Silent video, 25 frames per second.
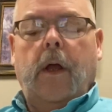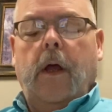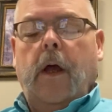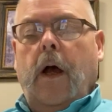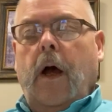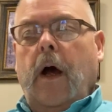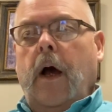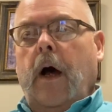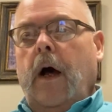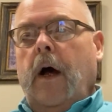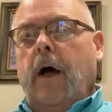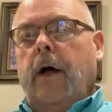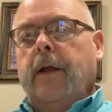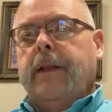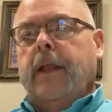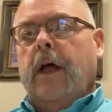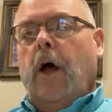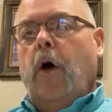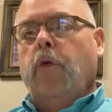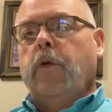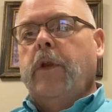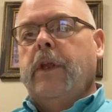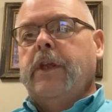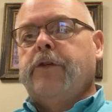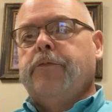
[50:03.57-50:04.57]
The
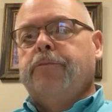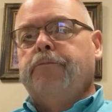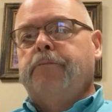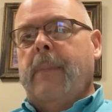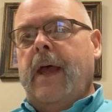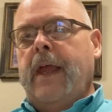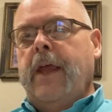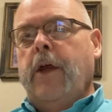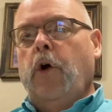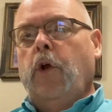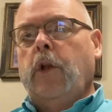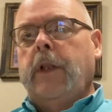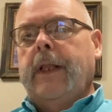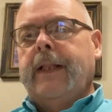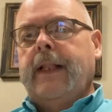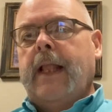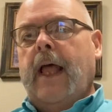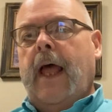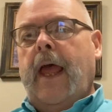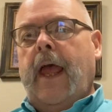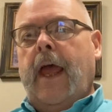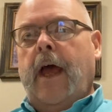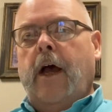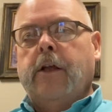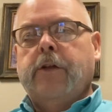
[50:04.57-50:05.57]
oldest male in the
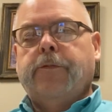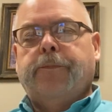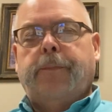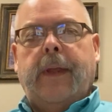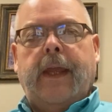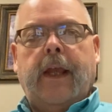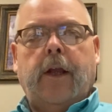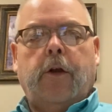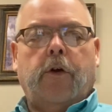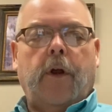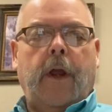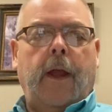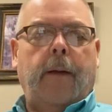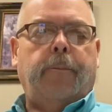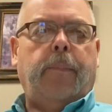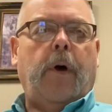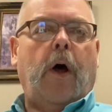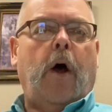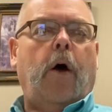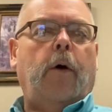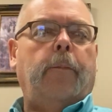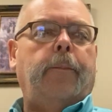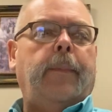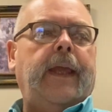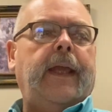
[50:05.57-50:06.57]
house, be it
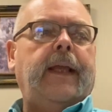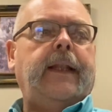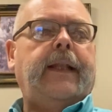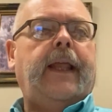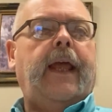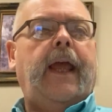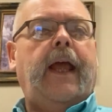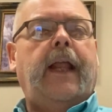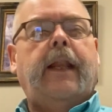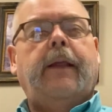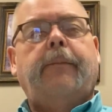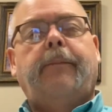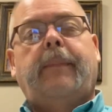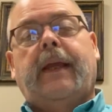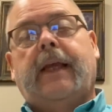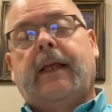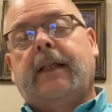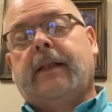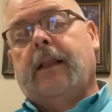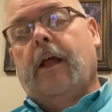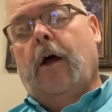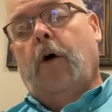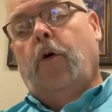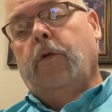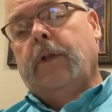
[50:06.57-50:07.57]
grandpa, be it daddy, be it
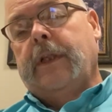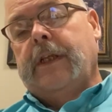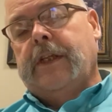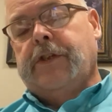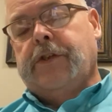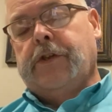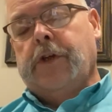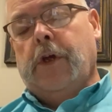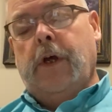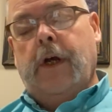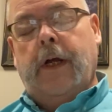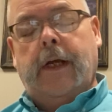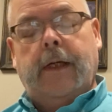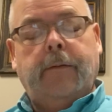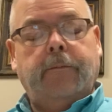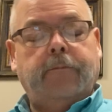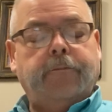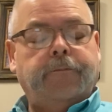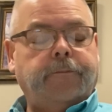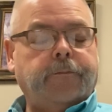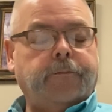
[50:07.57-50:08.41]
the oldest son,